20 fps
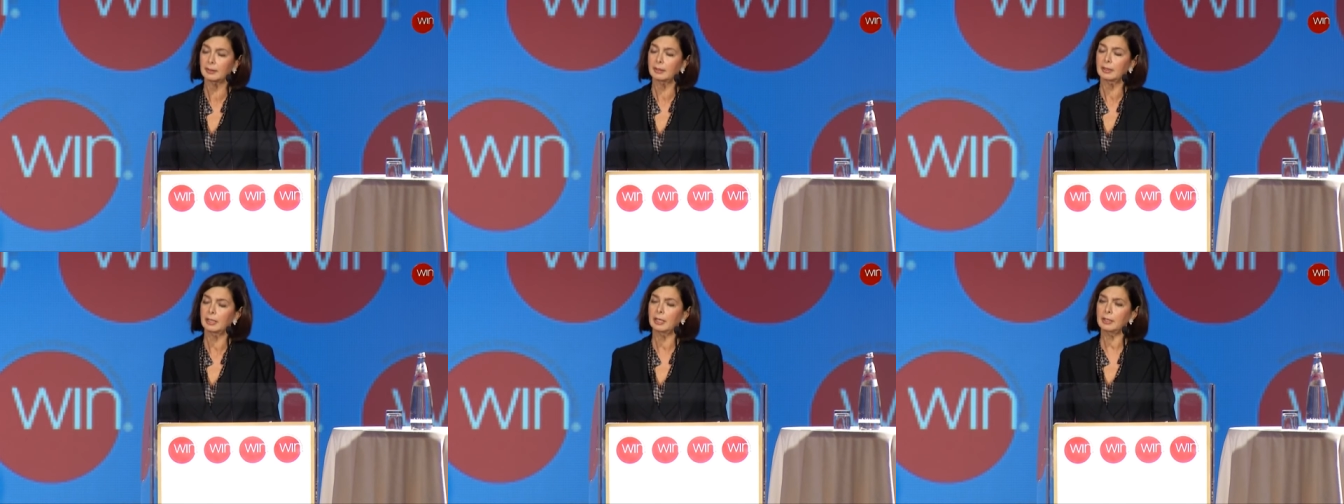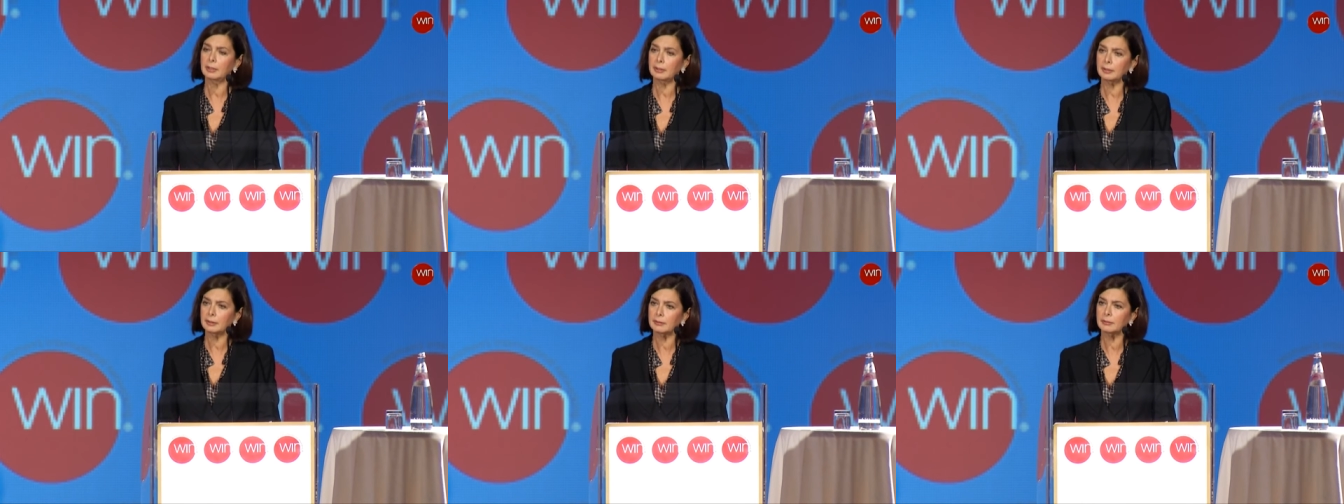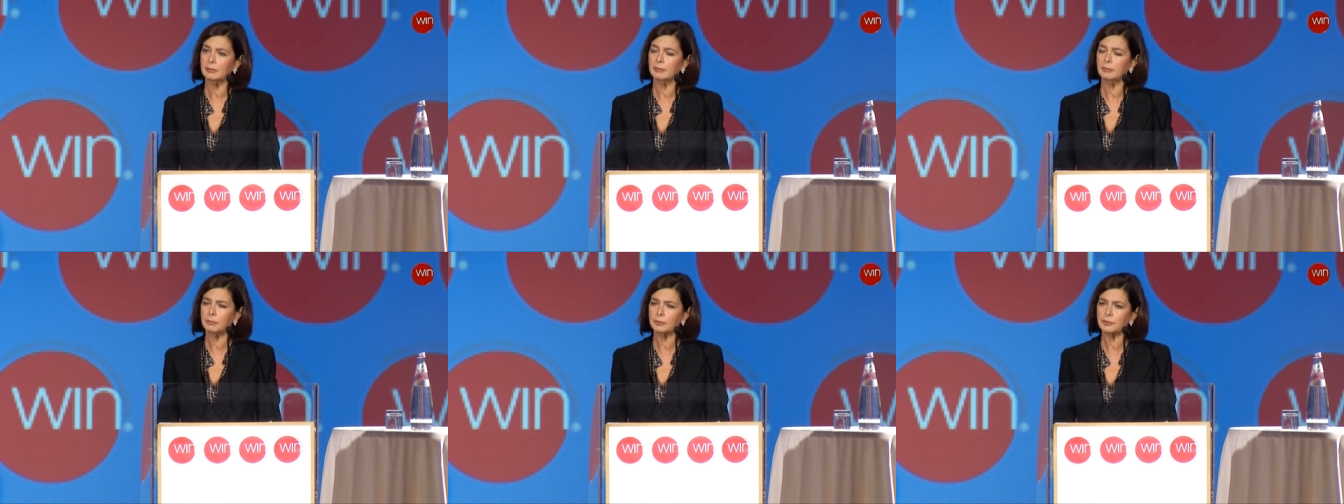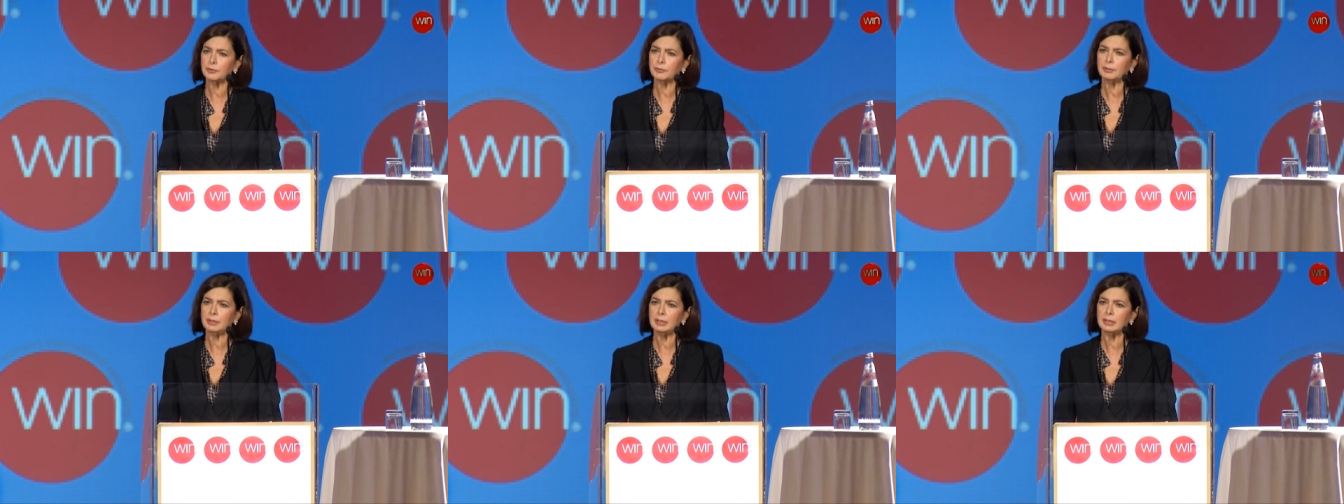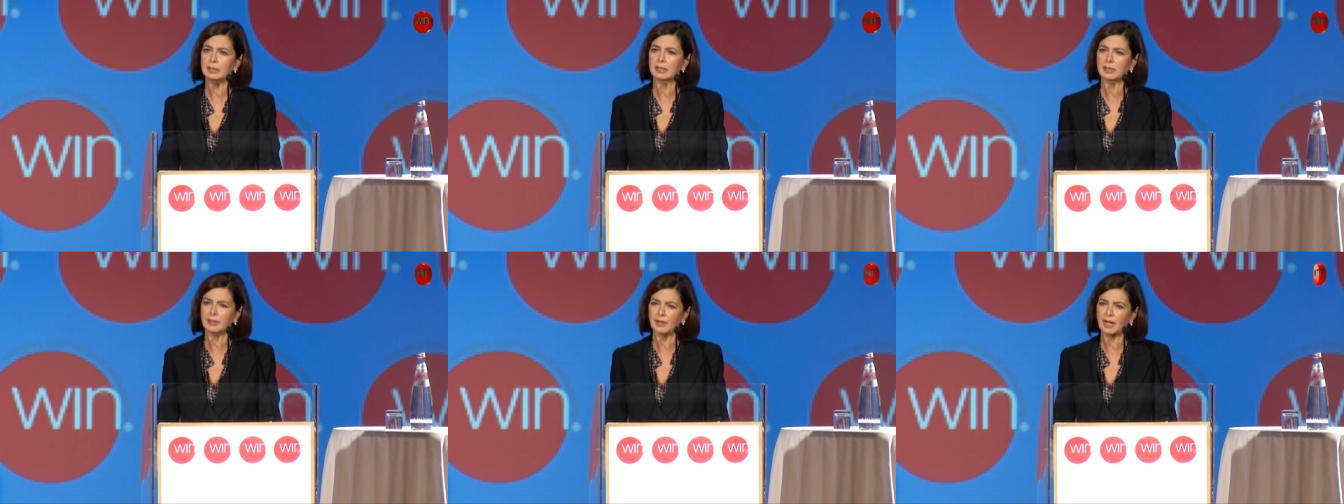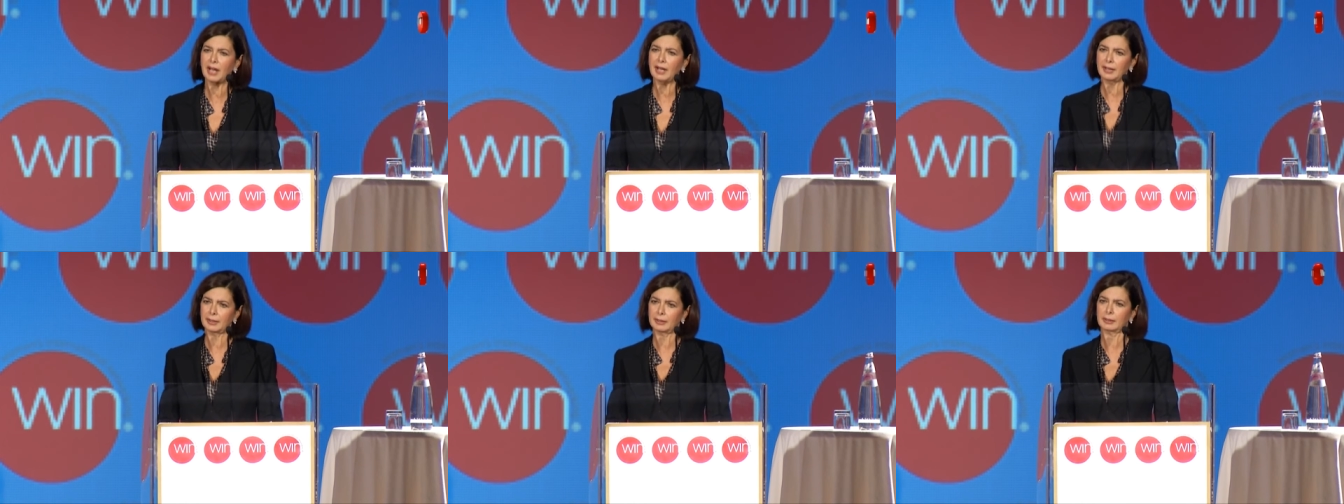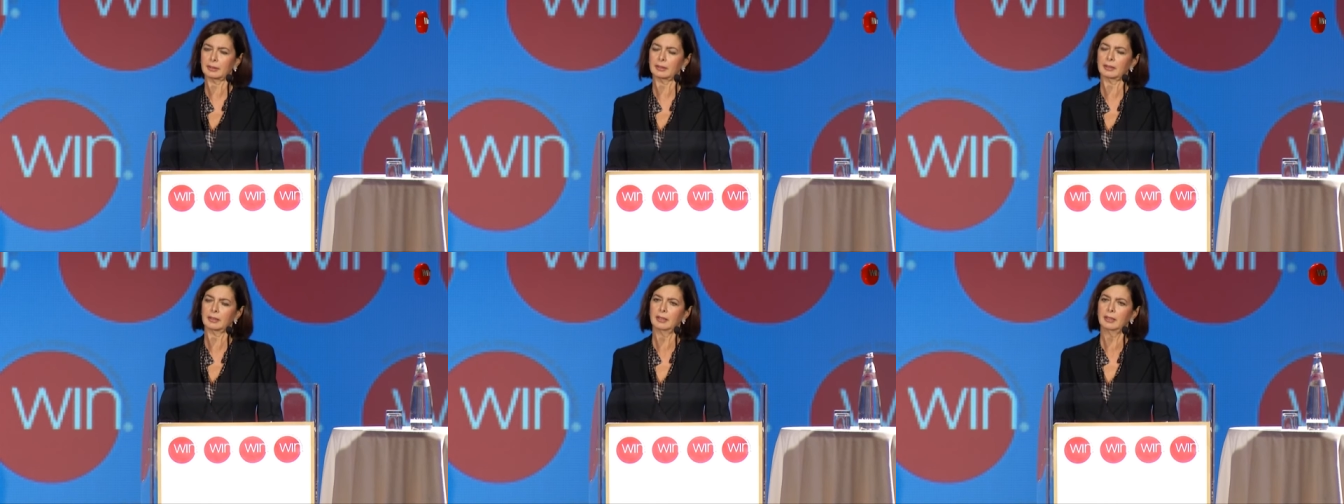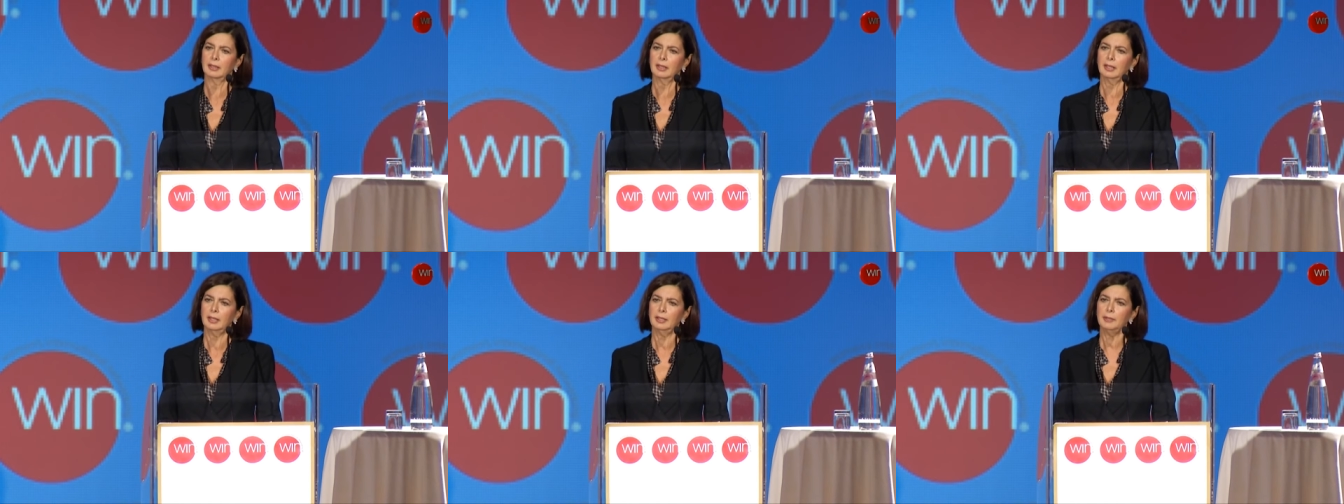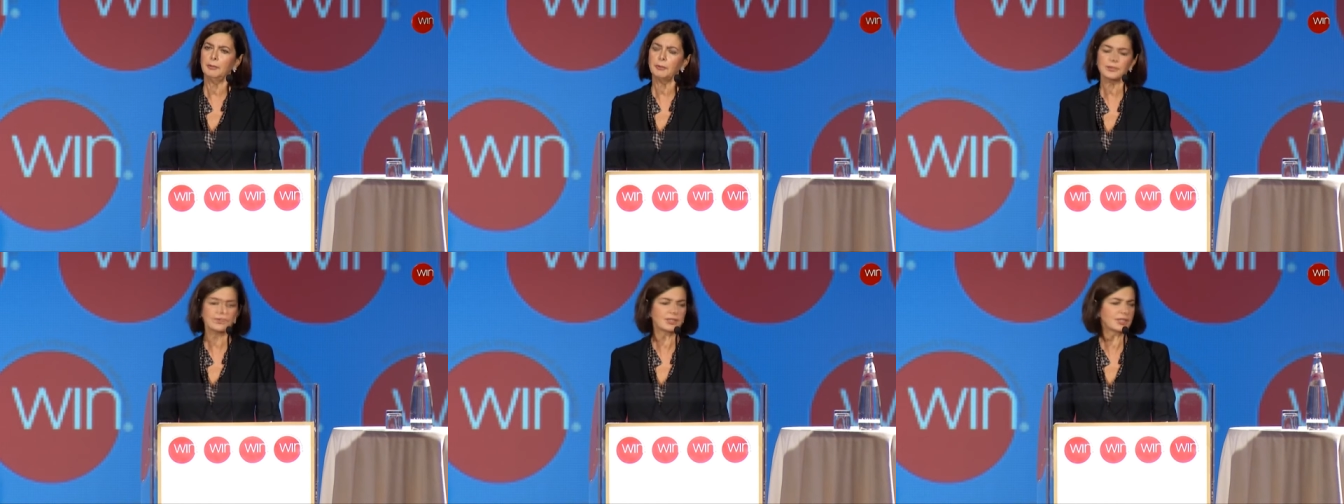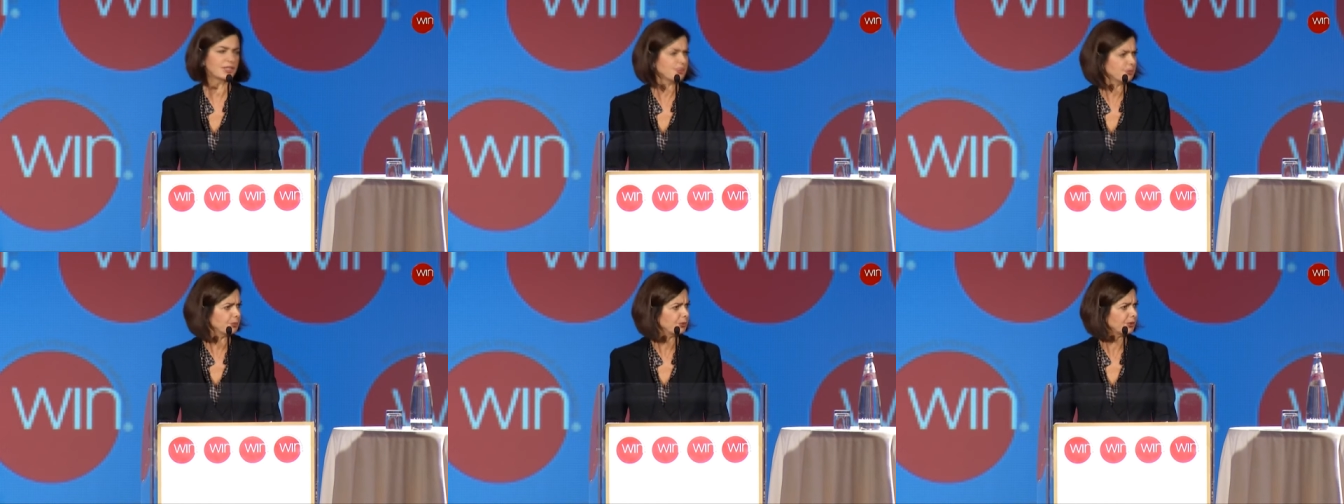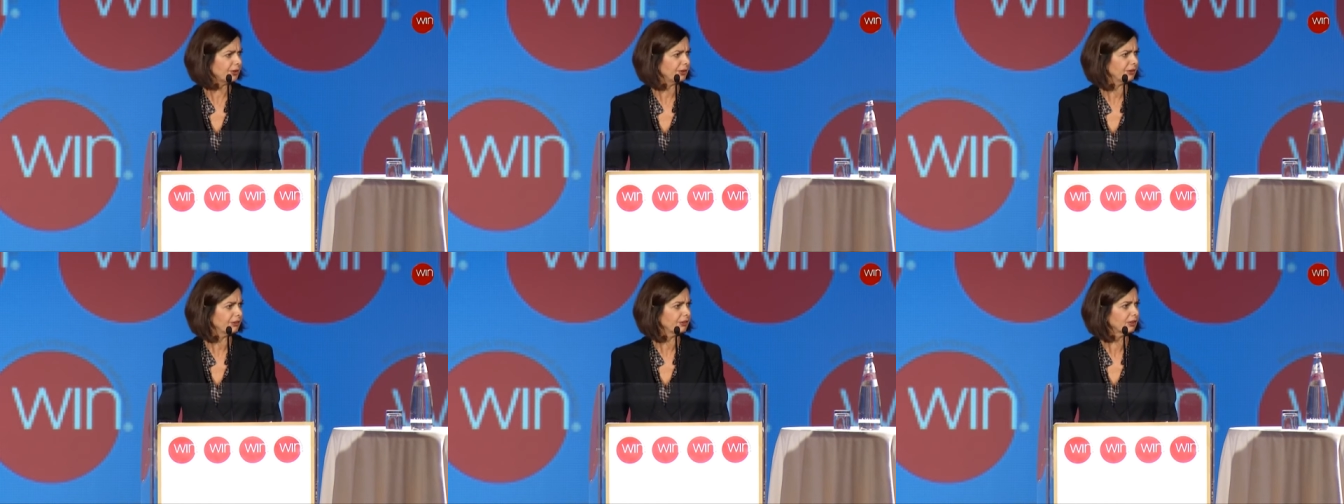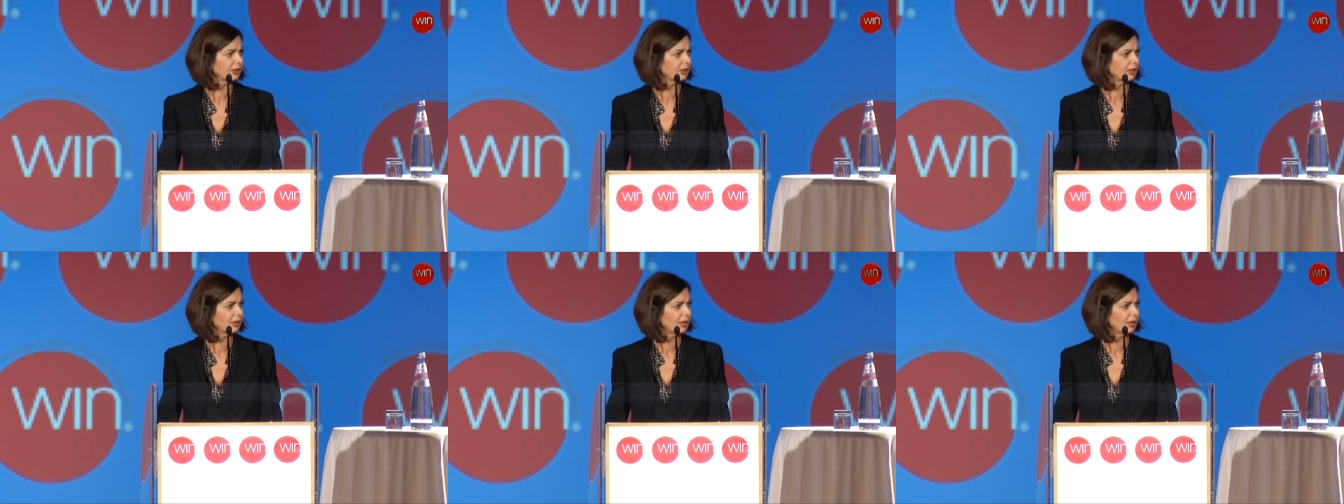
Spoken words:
And was really crying. He was desperate.